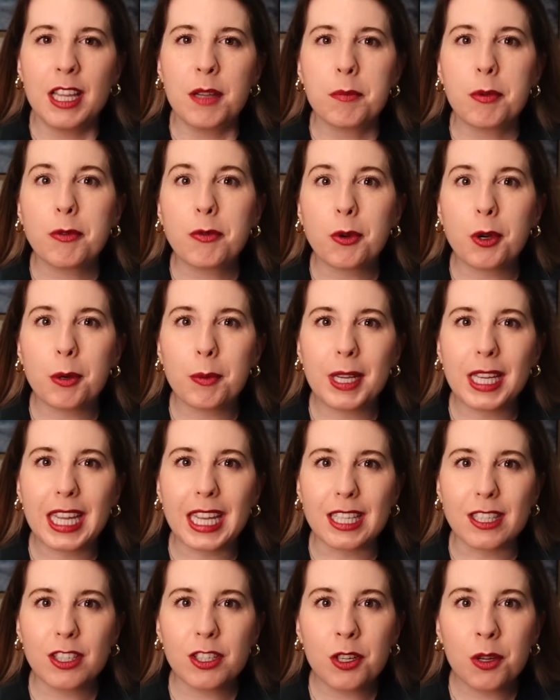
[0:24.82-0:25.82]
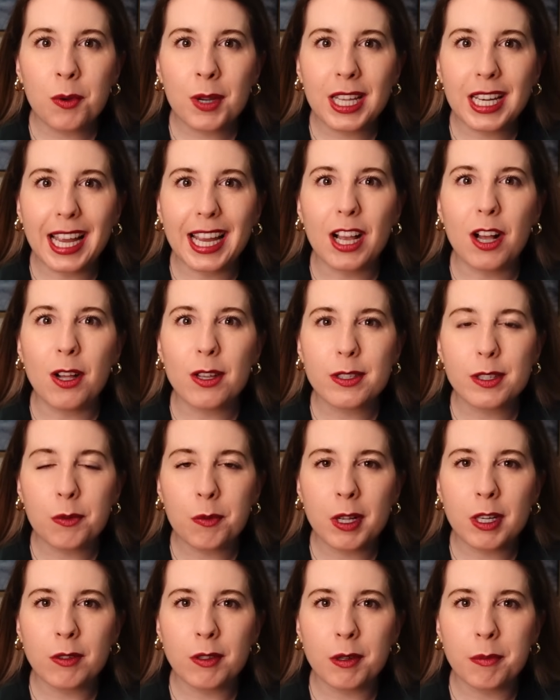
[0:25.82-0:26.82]
Before we get to it, I also
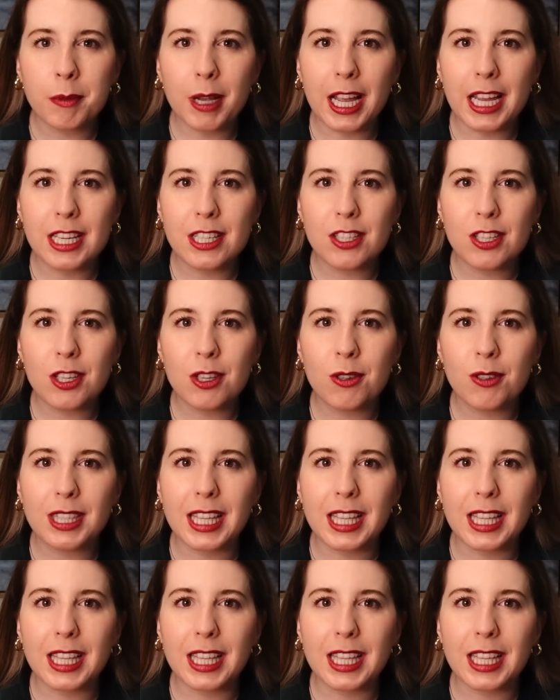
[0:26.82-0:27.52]
want to remind you